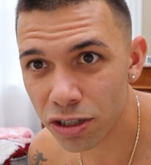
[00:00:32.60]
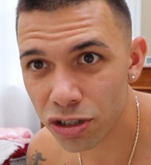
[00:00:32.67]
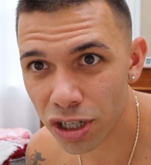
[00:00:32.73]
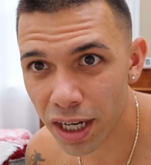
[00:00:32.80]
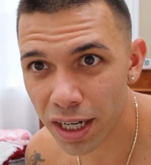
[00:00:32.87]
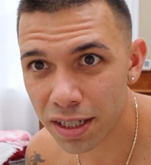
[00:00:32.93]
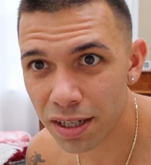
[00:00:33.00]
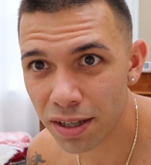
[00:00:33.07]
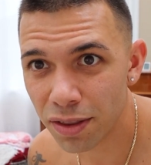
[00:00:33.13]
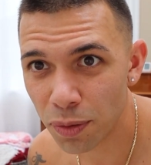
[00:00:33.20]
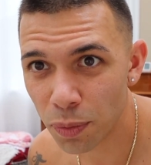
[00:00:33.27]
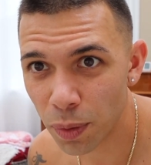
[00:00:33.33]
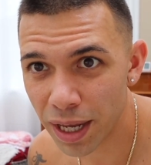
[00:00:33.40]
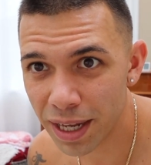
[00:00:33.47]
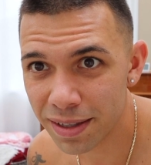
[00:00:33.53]
checked the
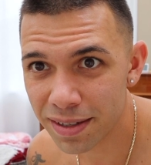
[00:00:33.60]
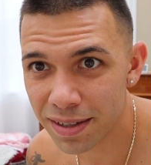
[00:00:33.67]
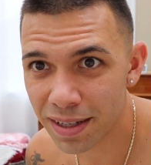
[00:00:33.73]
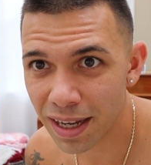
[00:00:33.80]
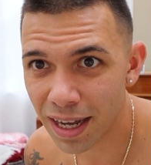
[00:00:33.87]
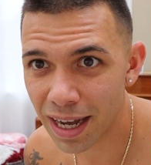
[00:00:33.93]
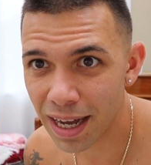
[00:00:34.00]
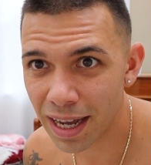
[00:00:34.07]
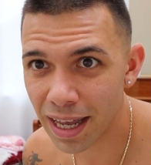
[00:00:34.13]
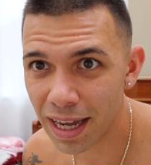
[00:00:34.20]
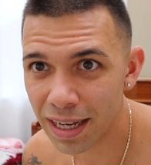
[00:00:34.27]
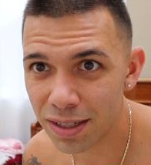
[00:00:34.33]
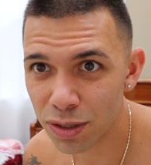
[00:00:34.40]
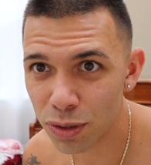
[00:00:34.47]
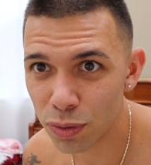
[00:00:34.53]
weights. I
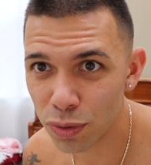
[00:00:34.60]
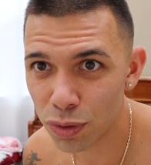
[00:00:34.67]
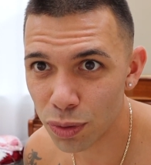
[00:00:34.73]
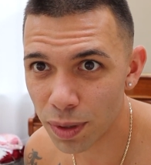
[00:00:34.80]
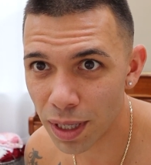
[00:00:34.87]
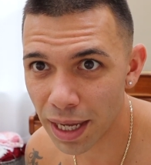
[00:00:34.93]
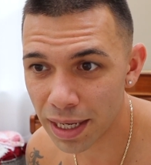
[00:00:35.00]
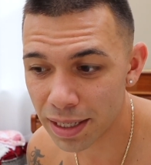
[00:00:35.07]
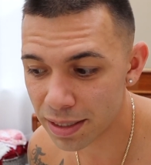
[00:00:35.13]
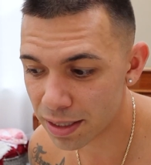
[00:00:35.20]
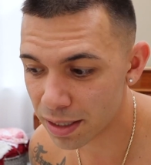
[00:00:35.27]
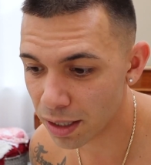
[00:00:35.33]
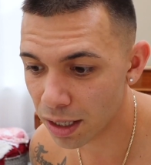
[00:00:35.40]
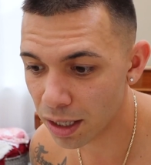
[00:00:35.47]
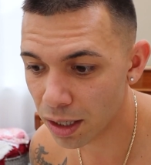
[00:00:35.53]
had to do
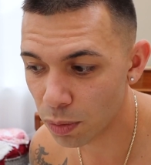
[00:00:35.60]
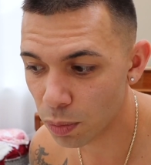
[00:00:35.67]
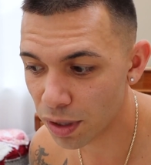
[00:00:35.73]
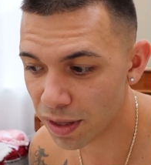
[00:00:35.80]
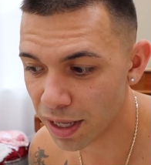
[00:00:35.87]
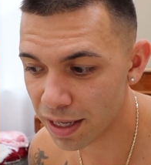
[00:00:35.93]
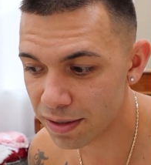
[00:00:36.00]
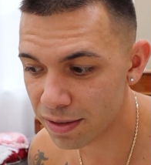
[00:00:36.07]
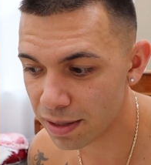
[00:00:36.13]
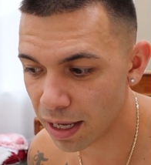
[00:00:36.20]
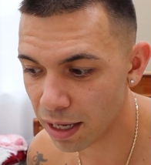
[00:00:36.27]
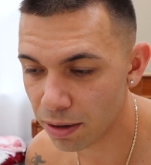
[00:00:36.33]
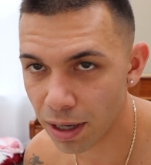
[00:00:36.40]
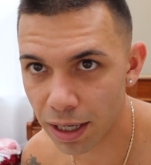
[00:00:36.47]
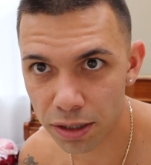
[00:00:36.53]
that with a
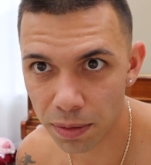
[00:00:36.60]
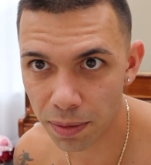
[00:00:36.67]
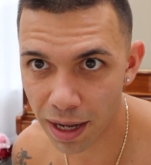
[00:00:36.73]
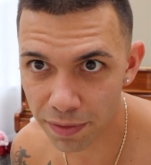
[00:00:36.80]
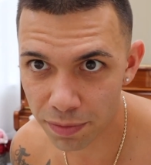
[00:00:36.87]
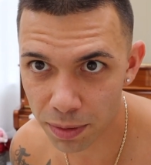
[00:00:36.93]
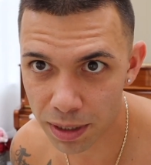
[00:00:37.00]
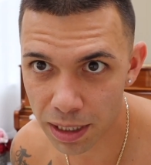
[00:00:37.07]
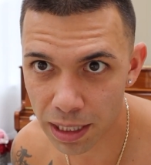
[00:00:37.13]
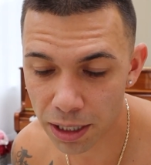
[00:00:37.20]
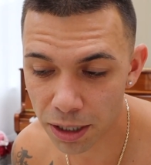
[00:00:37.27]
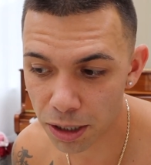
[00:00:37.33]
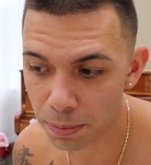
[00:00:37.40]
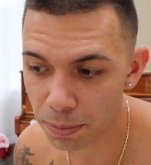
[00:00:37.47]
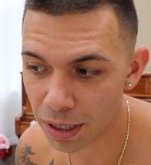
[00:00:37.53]
scale. I don't have one
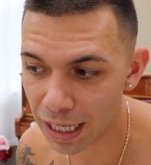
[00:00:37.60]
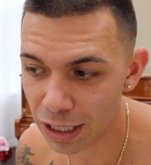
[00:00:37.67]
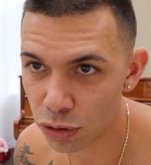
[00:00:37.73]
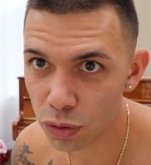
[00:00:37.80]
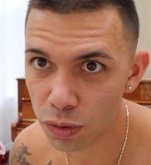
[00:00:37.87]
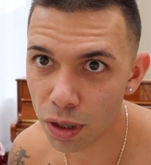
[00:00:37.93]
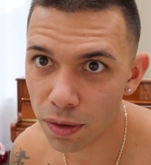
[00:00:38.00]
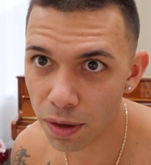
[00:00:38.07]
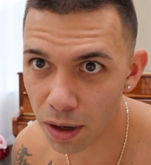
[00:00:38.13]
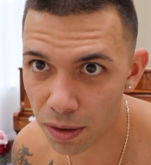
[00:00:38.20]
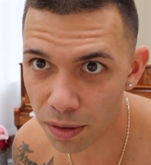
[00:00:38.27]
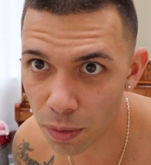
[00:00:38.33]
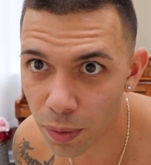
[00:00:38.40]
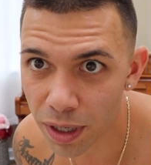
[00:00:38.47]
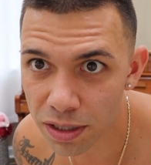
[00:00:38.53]
here, but I do know that all
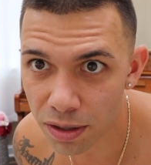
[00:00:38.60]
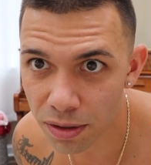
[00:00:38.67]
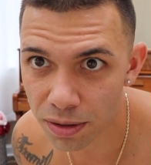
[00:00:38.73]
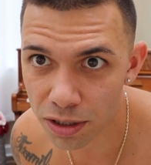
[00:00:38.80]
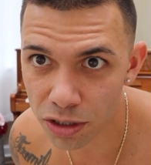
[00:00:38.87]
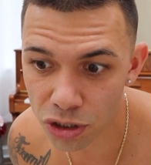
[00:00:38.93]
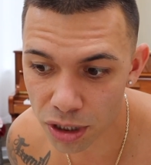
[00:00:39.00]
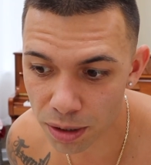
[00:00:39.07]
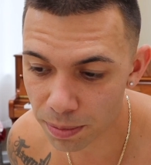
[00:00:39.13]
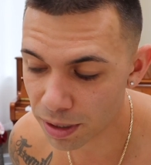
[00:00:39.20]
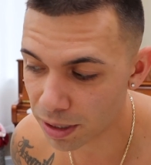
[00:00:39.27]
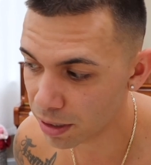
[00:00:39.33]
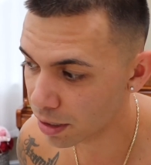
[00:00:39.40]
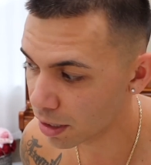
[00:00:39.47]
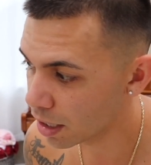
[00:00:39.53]
the weights are
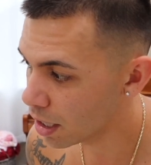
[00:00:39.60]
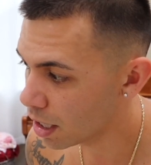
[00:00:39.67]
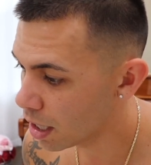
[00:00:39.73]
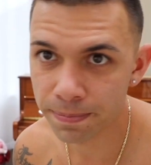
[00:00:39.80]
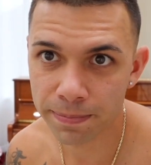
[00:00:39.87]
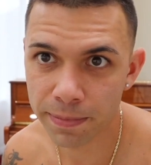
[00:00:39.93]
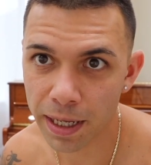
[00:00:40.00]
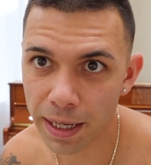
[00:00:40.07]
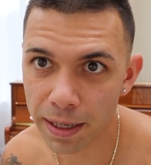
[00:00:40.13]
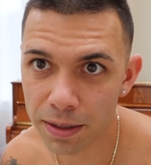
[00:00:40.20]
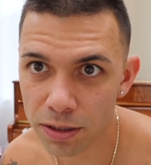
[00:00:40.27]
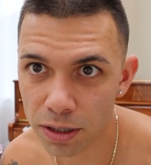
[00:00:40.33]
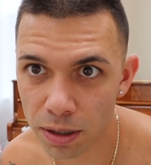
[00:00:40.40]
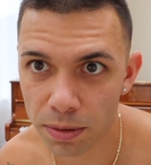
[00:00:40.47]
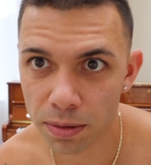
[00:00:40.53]
legitimate. Yeah,
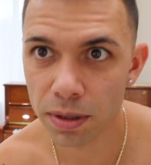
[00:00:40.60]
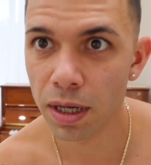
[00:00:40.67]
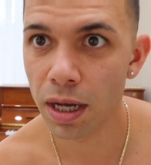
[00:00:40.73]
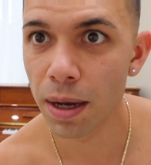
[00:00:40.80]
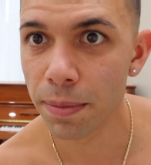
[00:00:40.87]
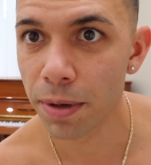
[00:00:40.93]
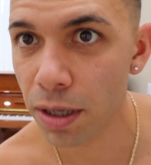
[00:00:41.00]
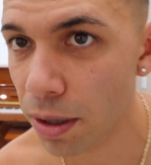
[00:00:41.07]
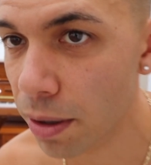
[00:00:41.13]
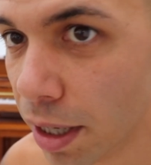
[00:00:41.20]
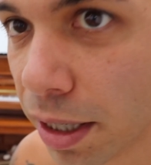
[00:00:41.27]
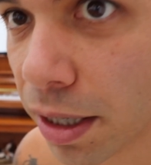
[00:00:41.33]
so I'm gonna go ahead